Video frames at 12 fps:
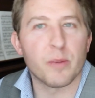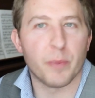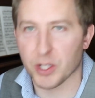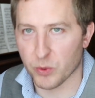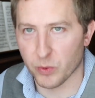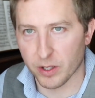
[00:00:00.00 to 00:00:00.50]
the
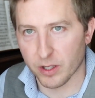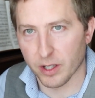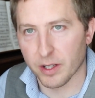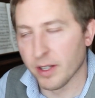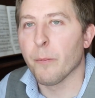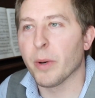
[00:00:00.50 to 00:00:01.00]
best we
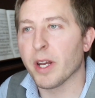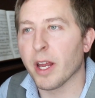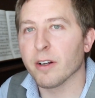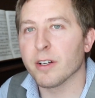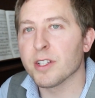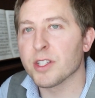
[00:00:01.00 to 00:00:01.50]
could. But
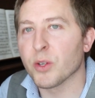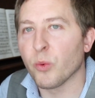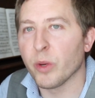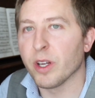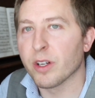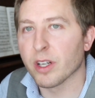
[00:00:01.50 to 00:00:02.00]
areas that
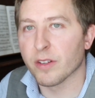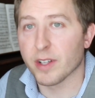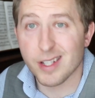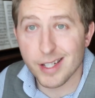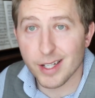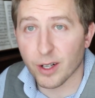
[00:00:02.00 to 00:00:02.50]
we could have
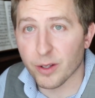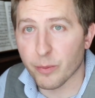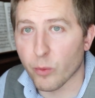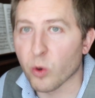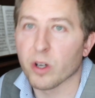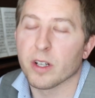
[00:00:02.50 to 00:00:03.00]
excelled
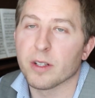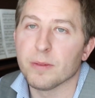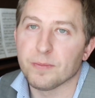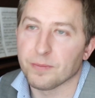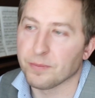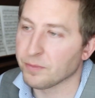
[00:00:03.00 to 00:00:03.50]
more
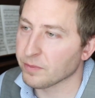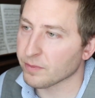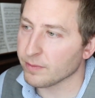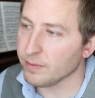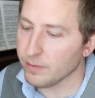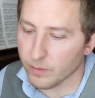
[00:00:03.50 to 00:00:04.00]
in,
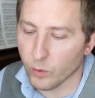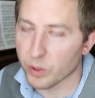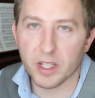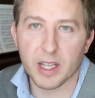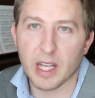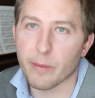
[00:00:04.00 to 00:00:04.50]

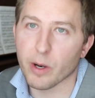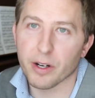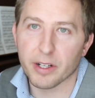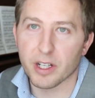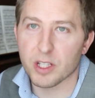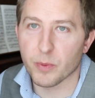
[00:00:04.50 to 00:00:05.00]
was again that
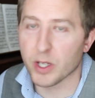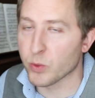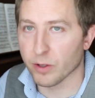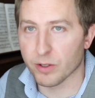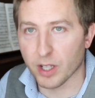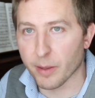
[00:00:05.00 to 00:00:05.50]
marketing space
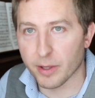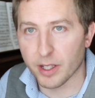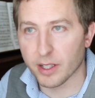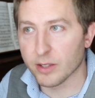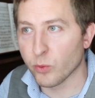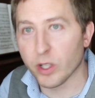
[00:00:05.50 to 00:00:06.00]
we were
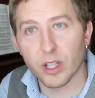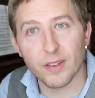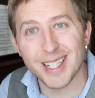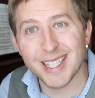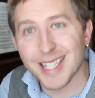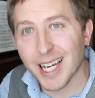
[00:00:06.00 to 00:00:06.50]
dominating. We could have
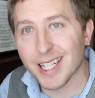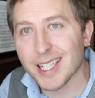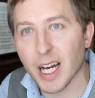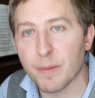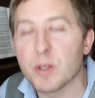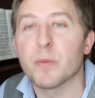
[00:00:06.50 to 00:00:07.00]
done 10
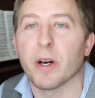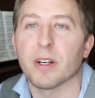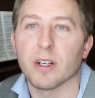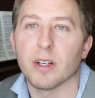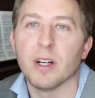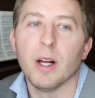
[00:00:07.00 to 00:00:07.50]
times
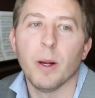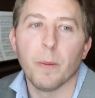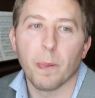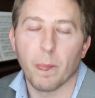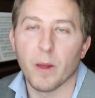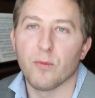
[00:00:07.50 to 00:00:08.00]
better
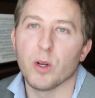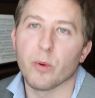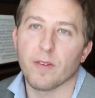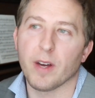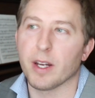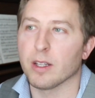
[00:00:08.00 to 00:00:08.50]
if we
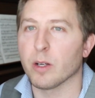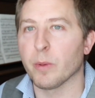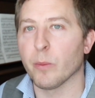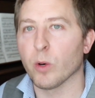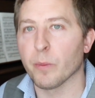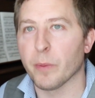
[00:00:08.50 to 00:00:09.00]
would have had a little
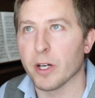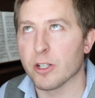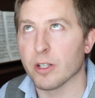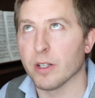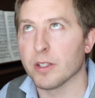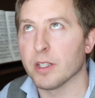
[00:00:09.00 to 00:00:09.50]
bit more
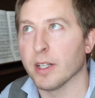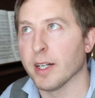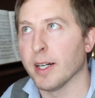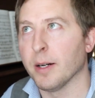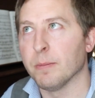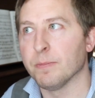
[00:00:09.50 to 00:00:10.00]
budget,
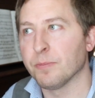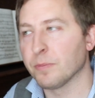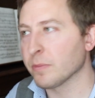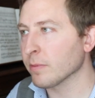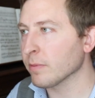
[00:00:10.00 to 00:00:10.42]
um,